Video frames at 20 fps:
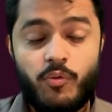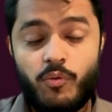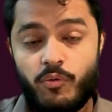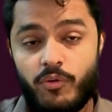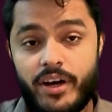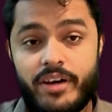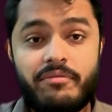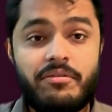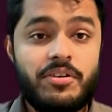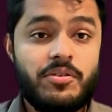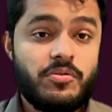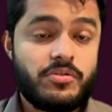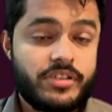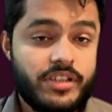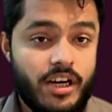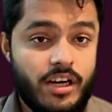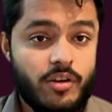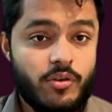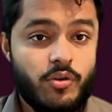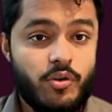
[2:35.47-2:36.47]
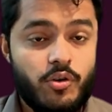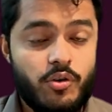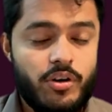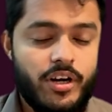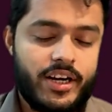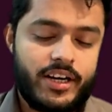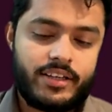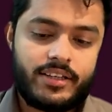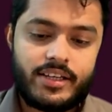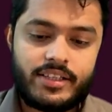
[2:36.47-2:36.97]
why we use cargo
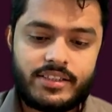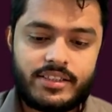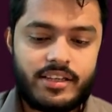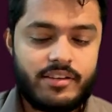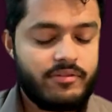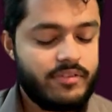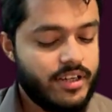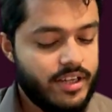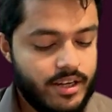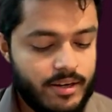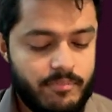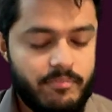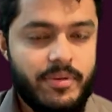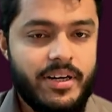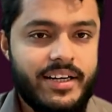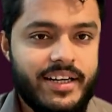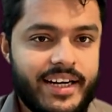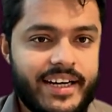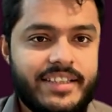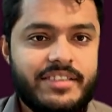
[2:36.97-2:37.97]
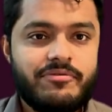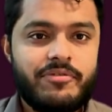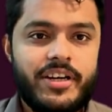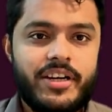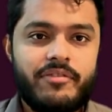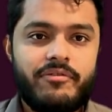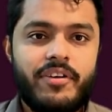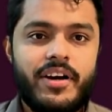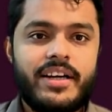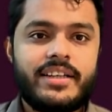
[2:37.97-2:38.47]
and other stuff, but let's
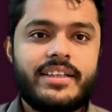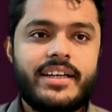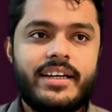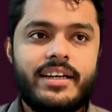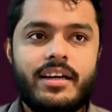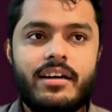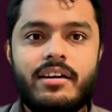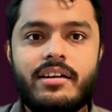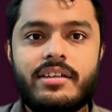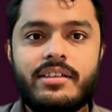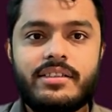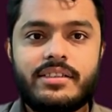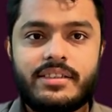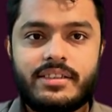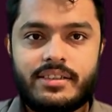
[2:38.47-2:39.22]
verify that our